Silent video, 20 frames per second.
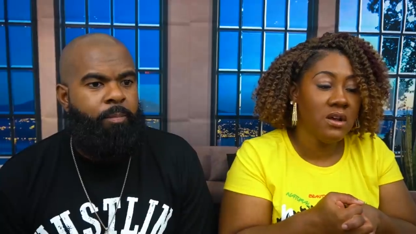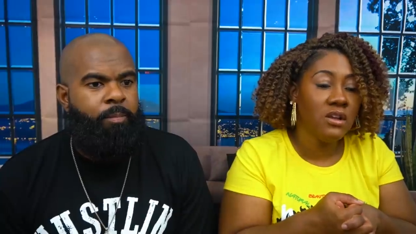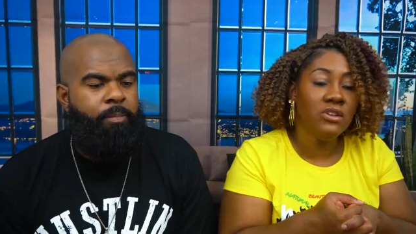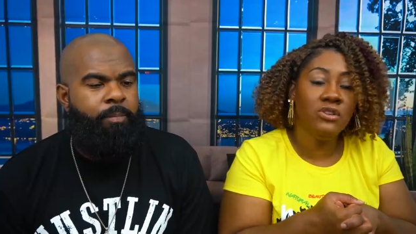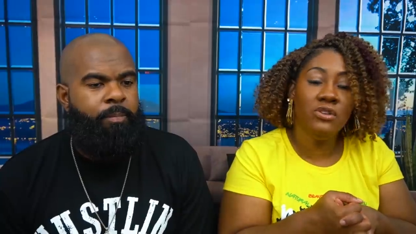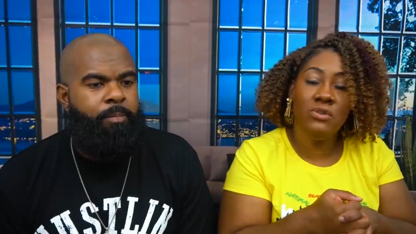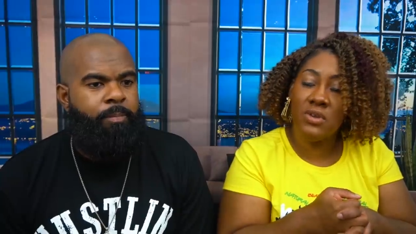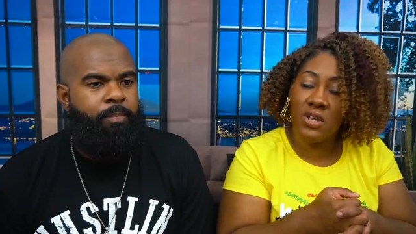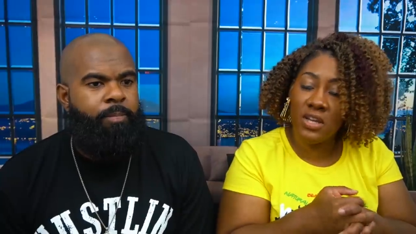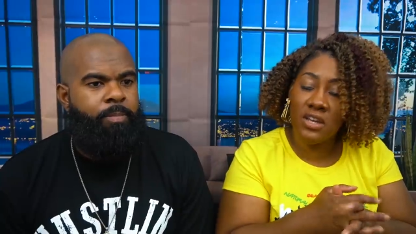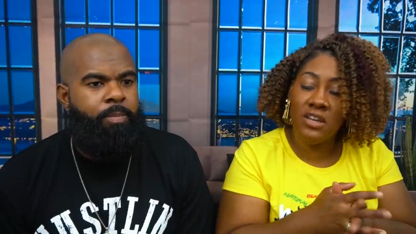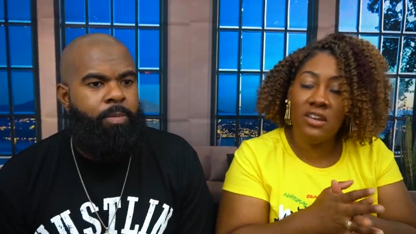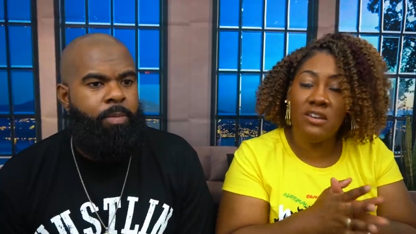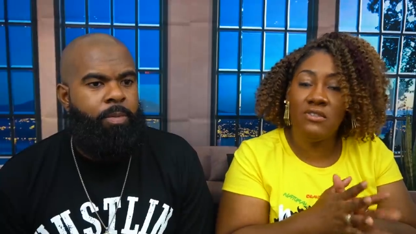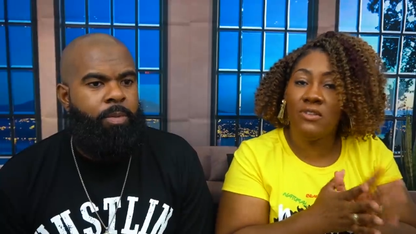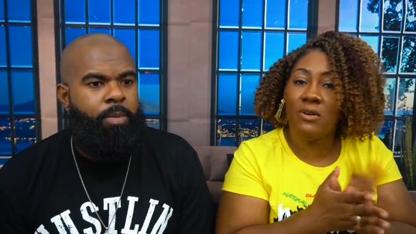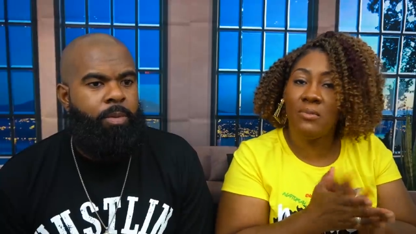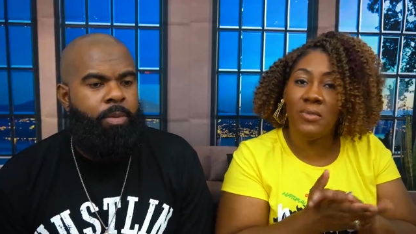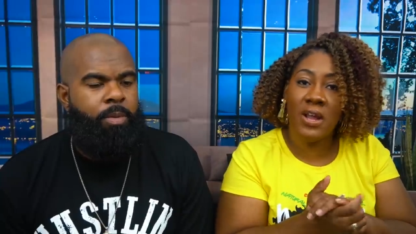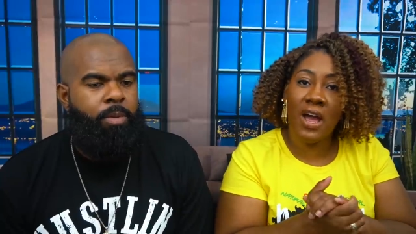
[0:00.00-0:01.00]
Speaker 1: you can give
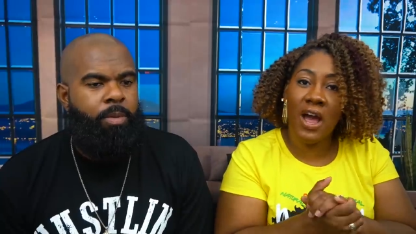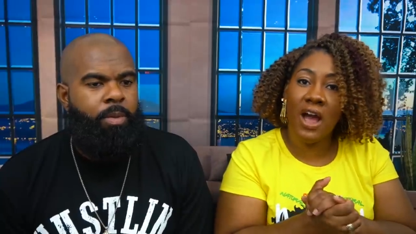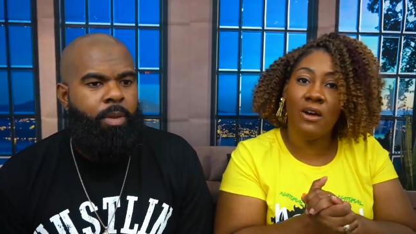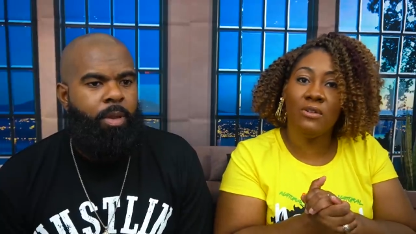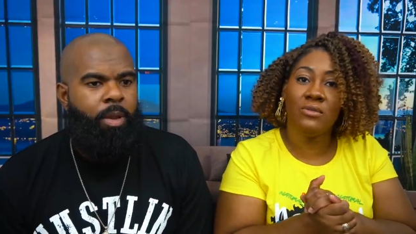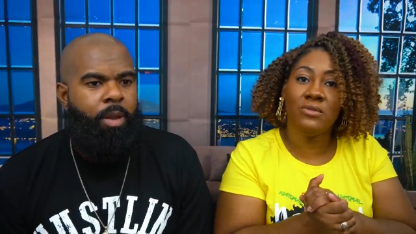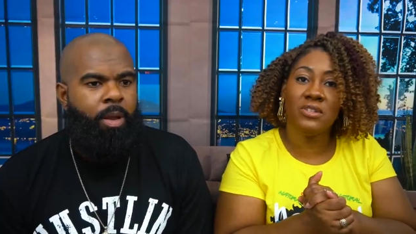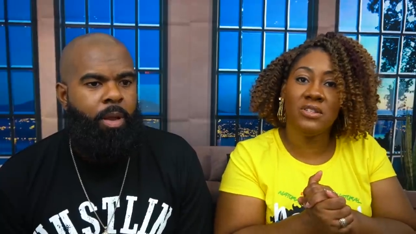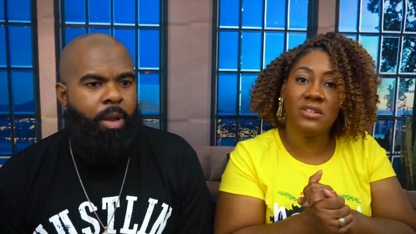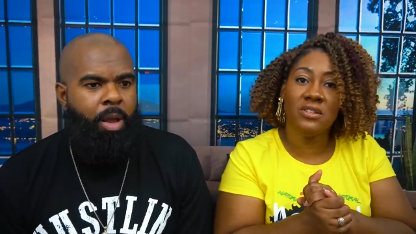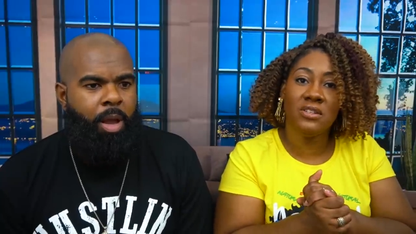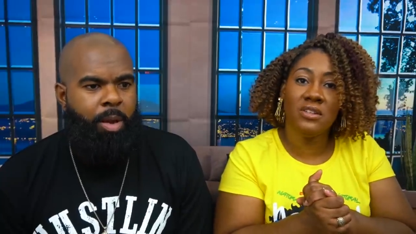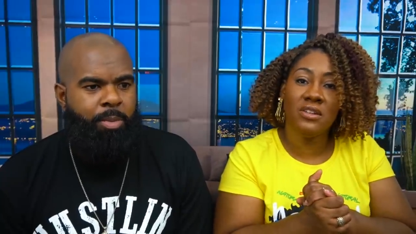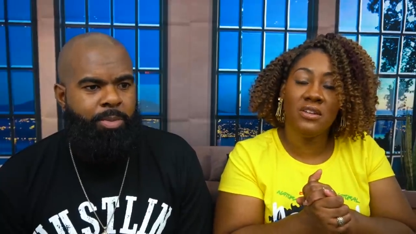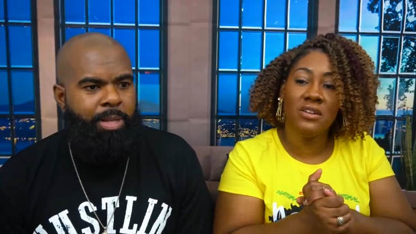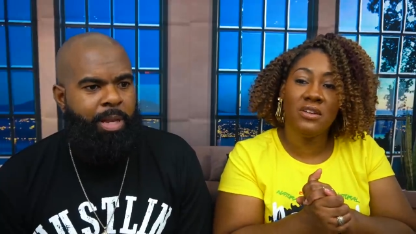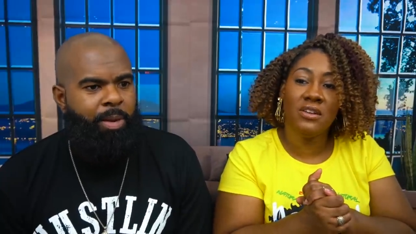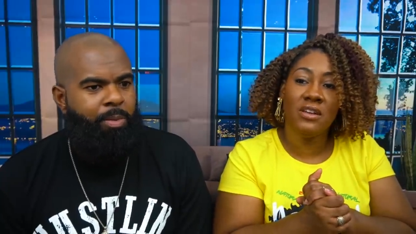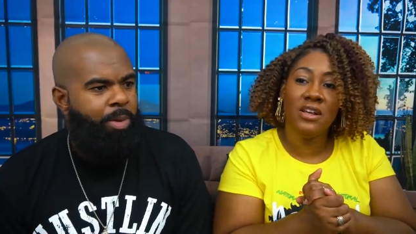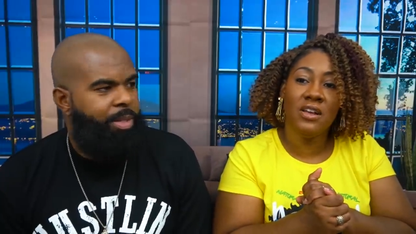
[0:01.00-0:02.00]
up the house. I was
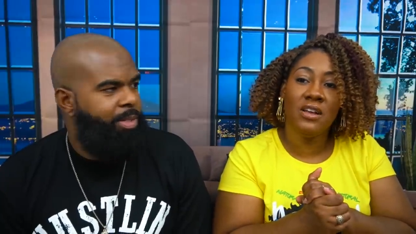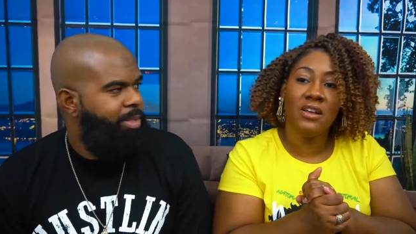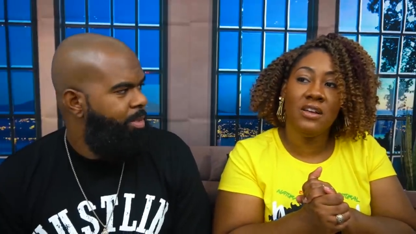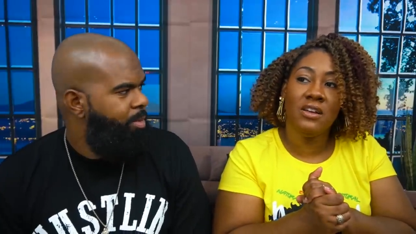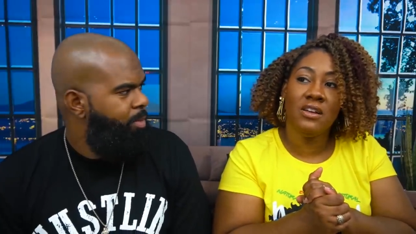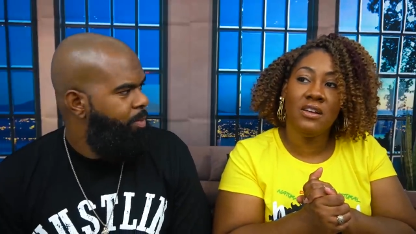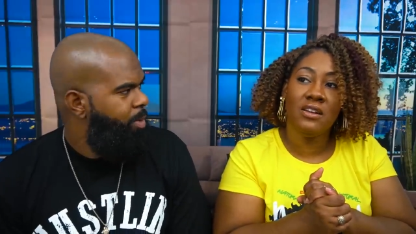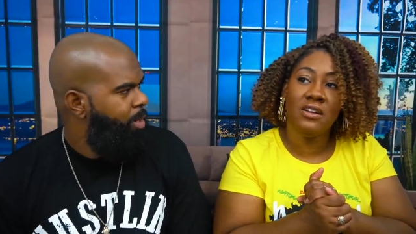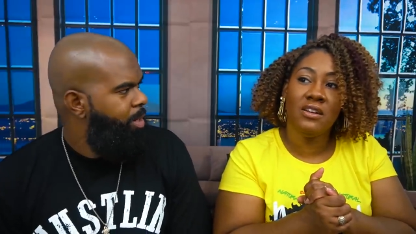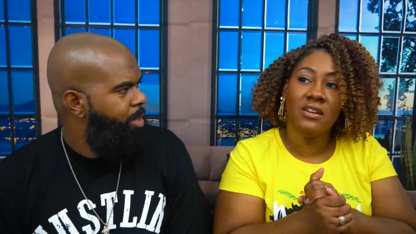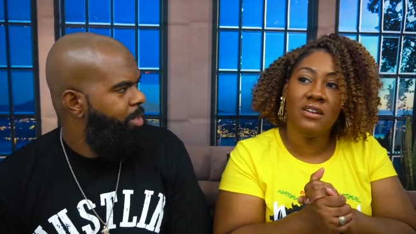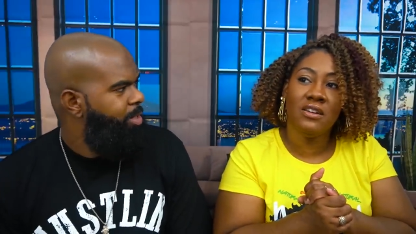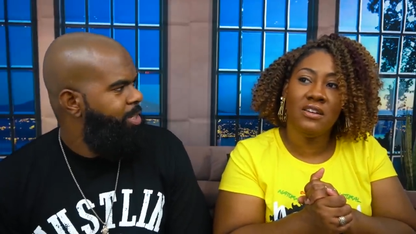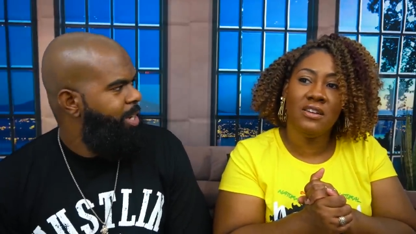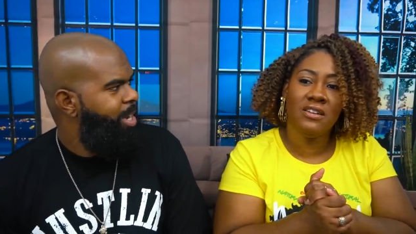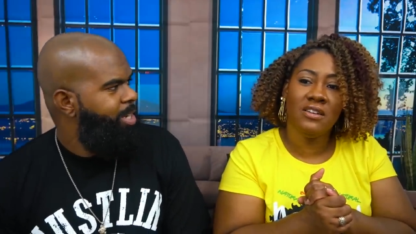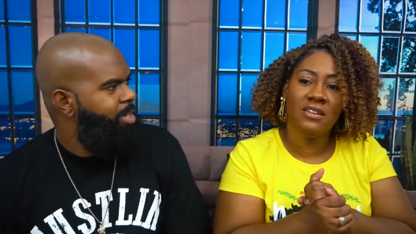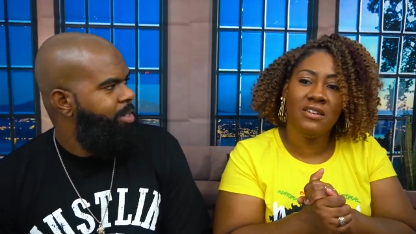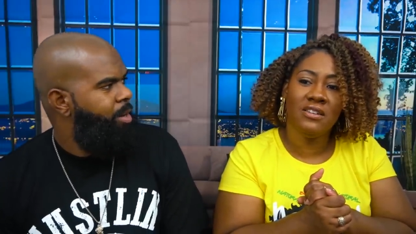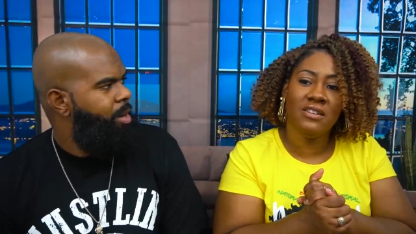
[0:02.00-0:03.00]
like, What's what a
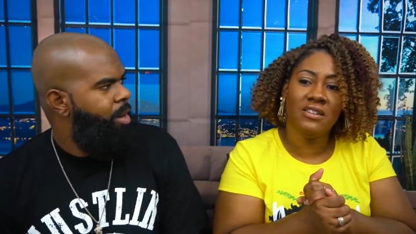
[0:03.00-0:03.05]
change of